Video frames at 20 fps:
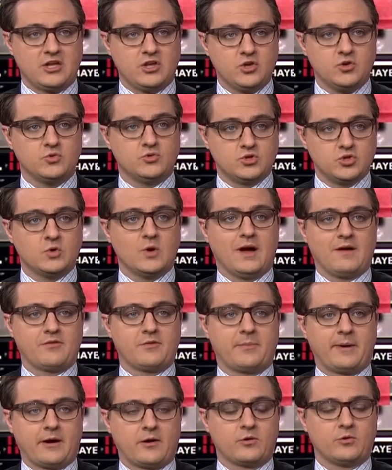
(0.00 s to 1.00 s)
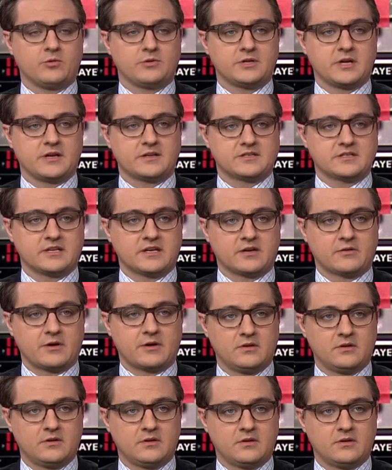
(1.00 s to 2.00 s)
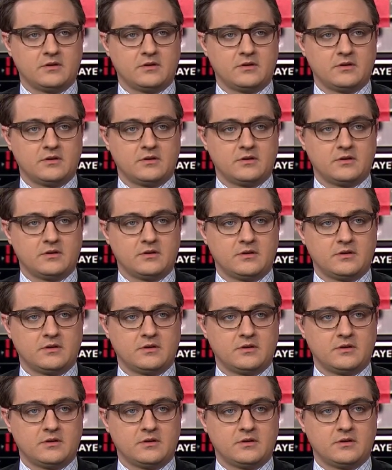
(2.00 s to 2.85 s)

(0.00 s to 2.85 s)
you do have to indict a sitting president.